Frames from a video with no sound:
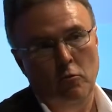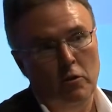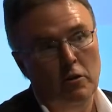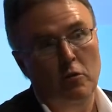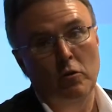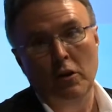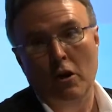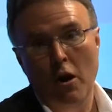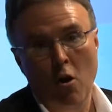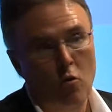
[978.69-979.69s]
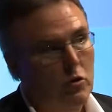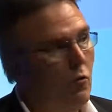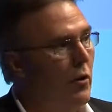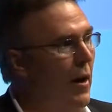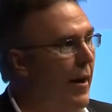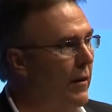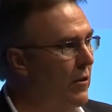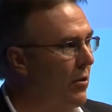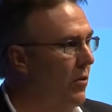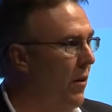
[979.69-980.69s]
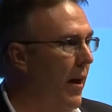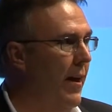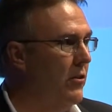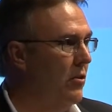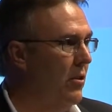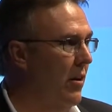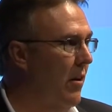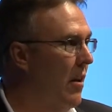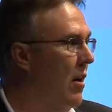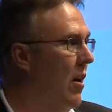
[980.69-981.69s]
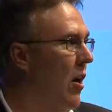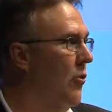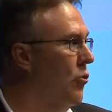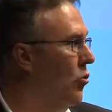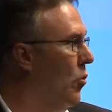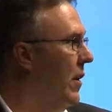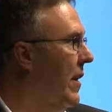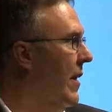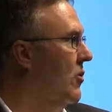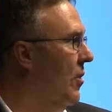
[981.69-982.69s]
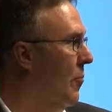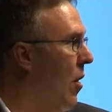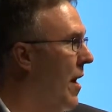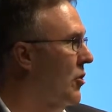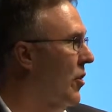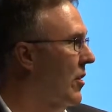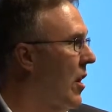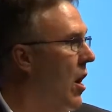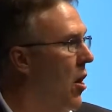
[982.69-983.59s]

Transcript: The one thing we didn't know till we got until the last 120 days of the project